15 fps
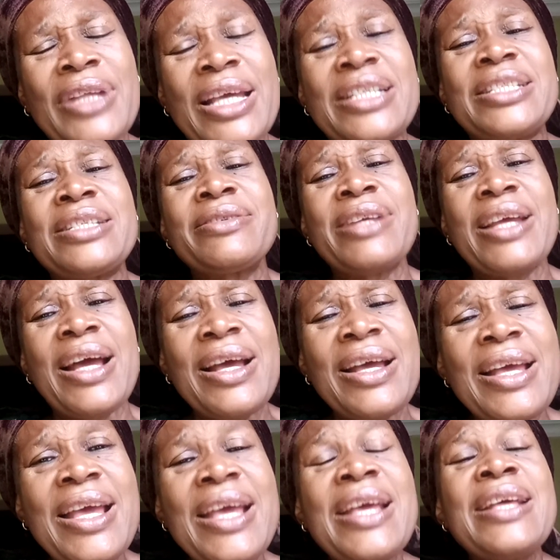Nigeria.
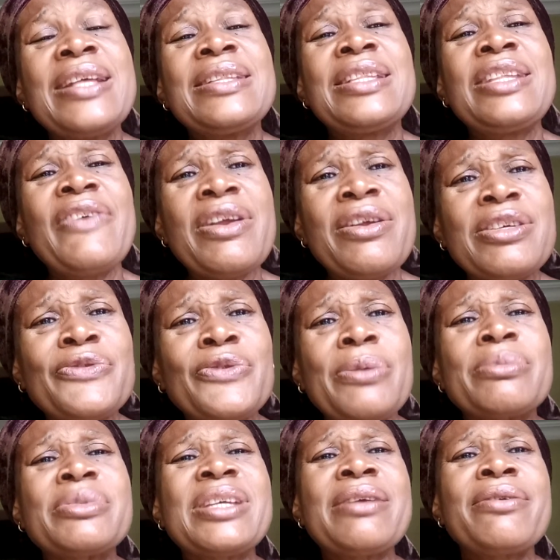Deliver us
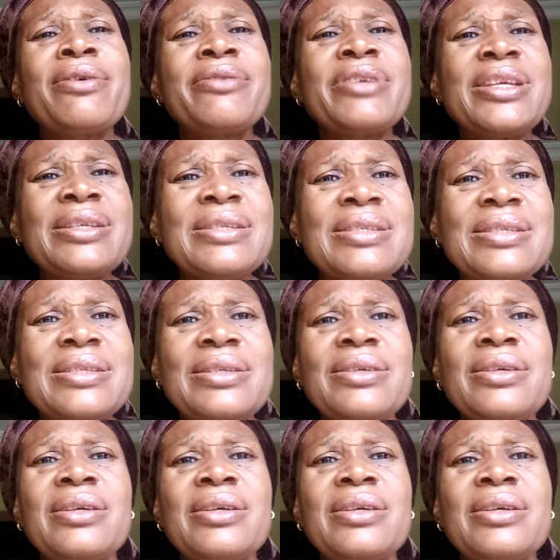from terrorists.